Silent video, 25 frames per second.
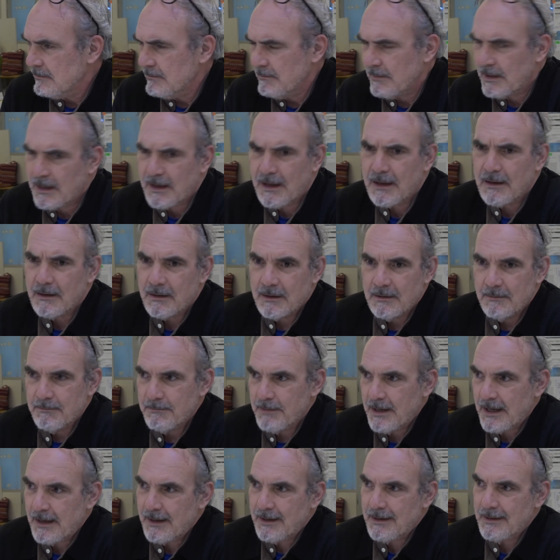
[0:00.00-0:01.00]
a
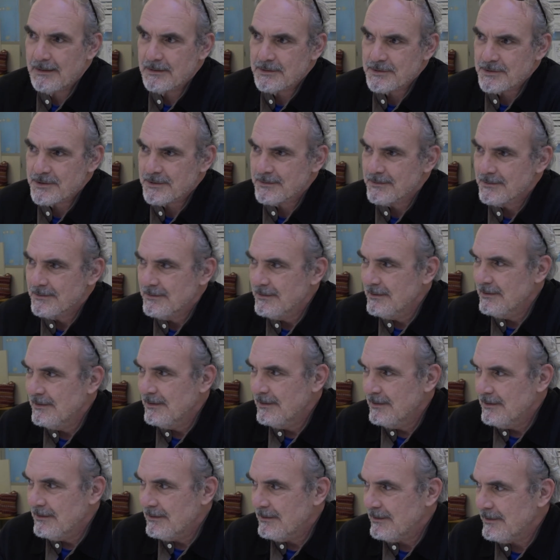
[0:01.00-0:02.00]
barrage,
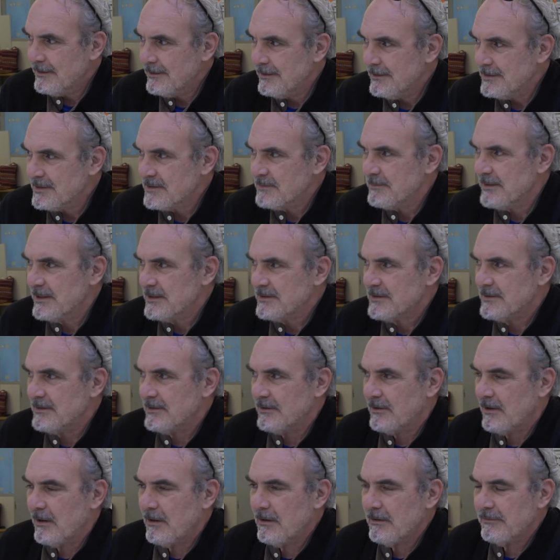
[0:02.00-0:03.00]
and the
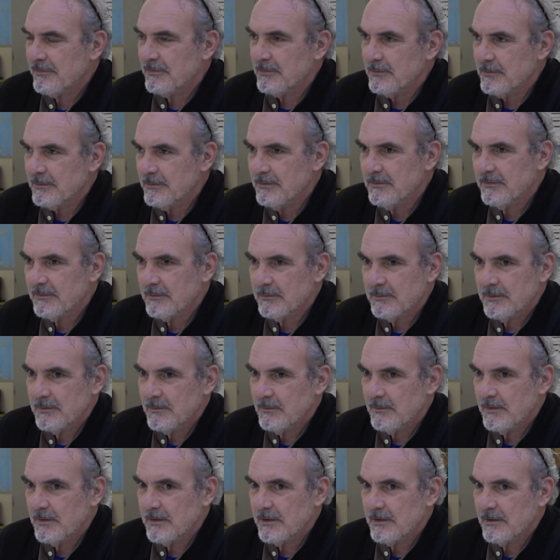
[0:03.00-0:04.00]
semester afterwards we
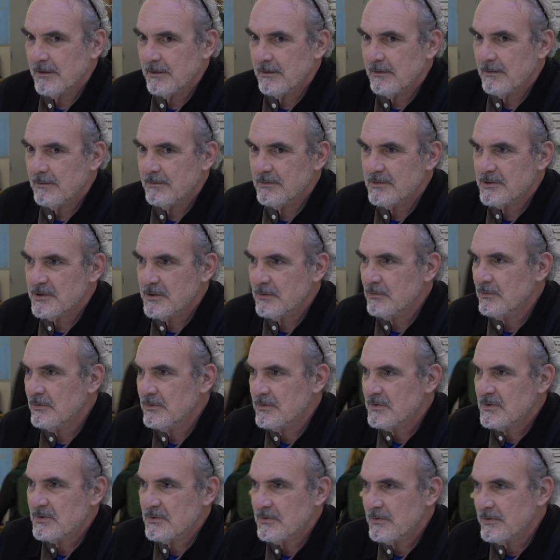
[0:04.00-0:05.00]
were working on
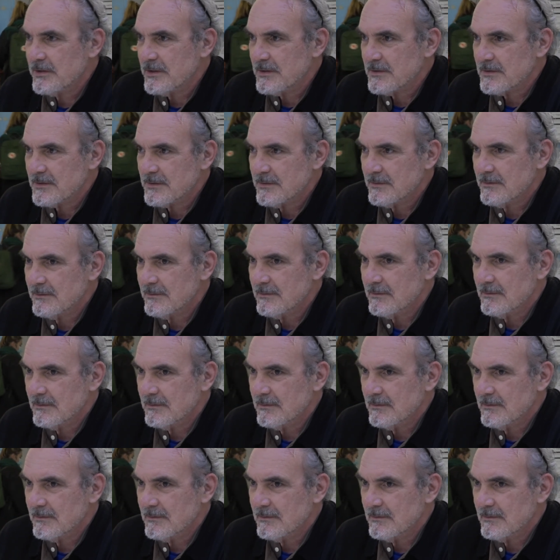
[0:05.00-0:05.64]
children's toys.